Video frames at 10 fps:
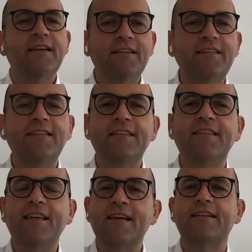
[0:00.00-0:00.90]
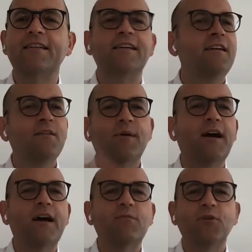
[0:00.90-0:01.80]
This is exactly
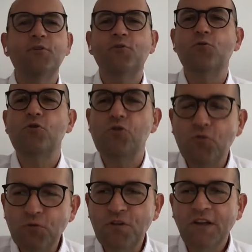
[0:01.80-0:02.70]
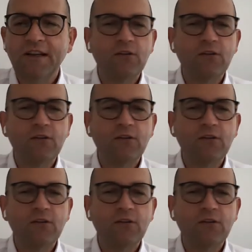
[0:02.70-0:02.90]
where I want to shoot.